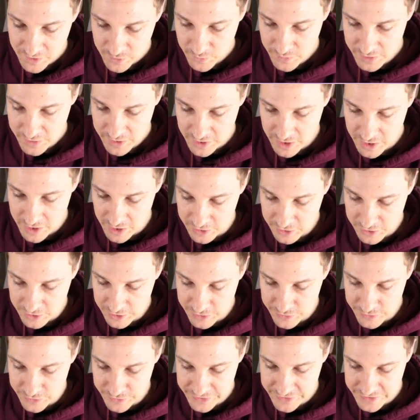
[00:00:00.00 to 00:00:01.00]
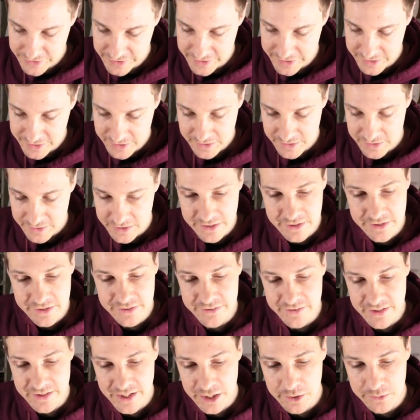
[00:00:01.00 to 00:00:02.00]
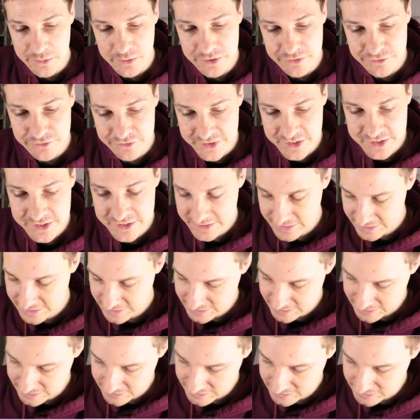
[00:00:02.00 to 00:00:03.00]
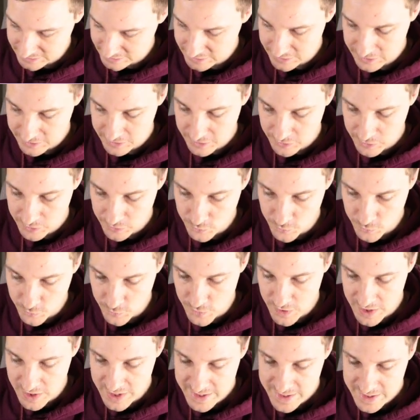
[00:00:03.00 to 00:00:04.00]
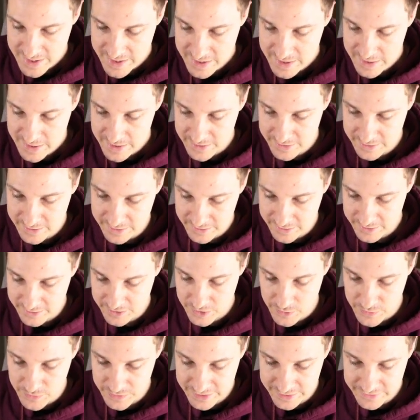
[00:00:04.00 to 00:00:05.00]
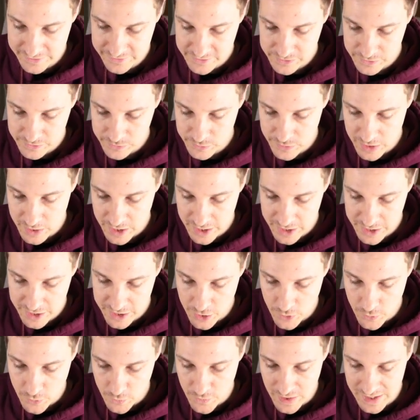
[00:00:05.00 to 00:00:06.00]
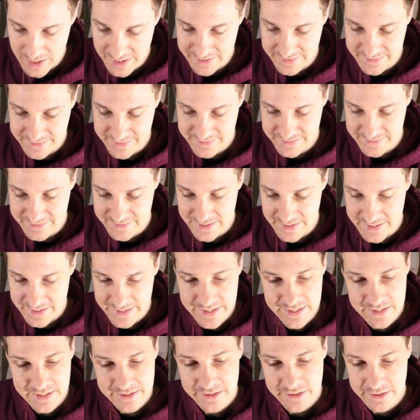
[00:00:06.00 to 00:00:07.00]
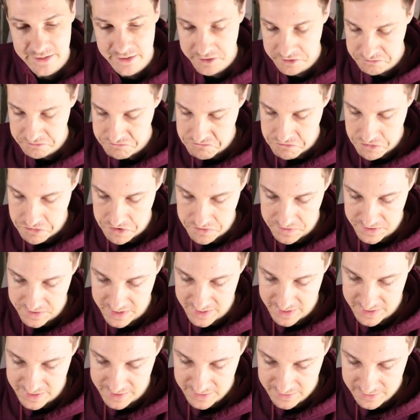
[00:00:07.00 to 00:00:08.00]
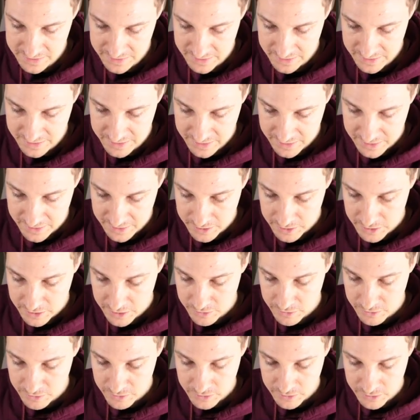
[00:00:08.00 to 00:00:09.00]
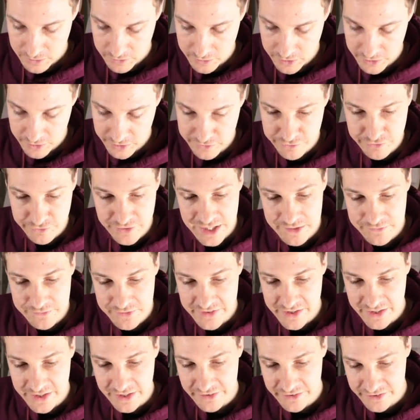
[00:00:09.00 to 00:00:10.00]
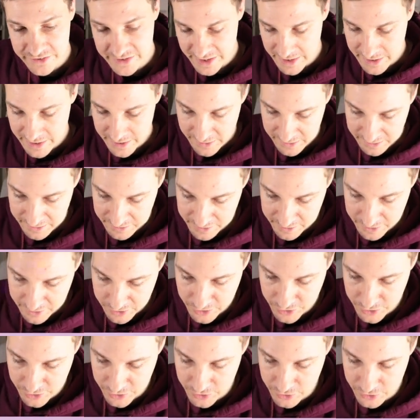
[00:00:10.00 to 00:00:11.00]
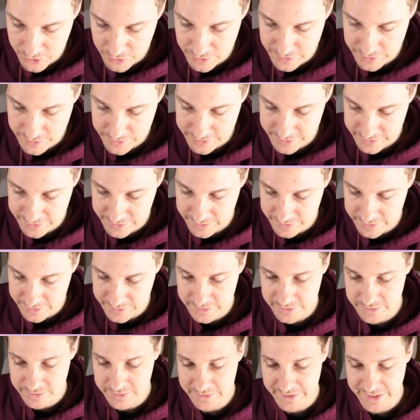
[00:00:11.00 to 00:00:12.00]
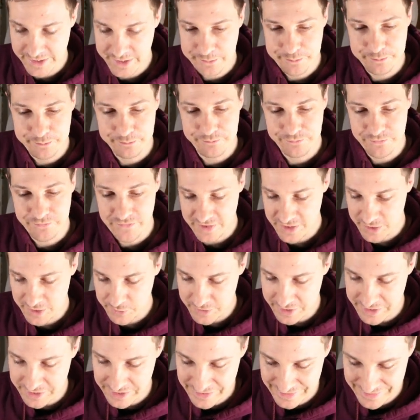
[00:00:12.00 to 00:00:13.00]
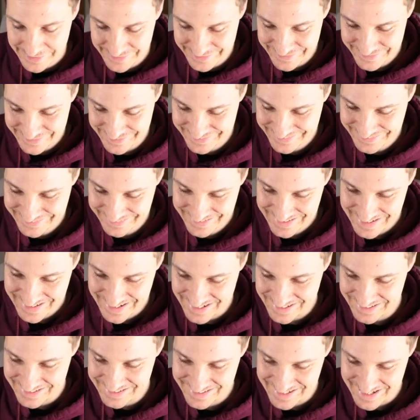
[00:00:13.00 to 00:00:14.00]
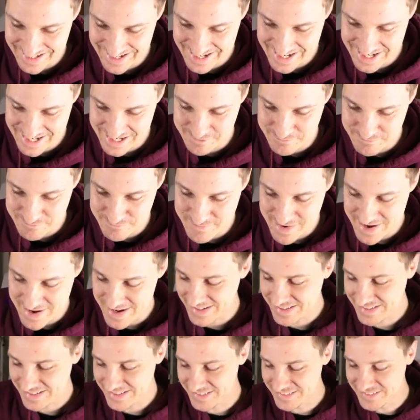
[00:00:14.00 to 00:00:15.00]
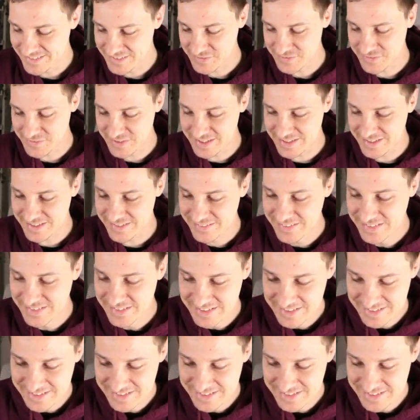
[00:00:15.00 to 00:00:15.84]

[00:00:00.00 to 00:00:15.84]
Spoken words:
We got a Lucian is our first rare, going into a Rek'Sai. Okay, good flavor text there. Grrr. Yep, there we go. And a mech as well.